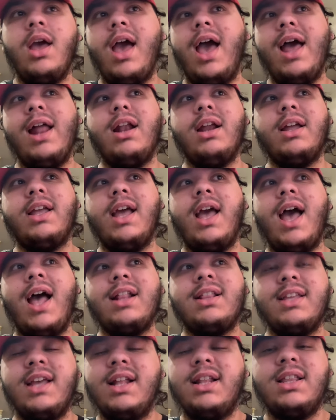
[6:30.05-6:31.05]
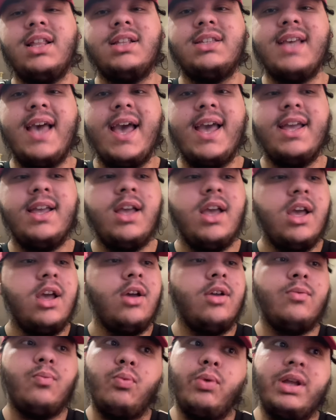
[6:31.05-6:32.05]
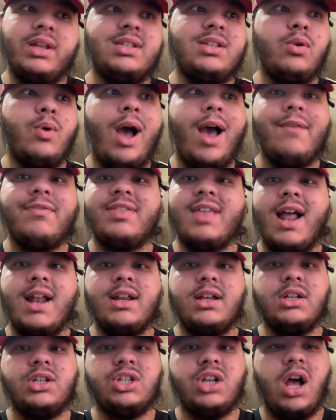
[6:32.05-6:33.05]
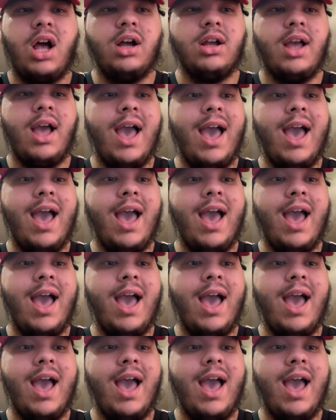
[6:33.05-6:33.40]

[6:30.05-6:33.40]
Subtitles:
And again, at the end of the day, we still have Thaddeus Young,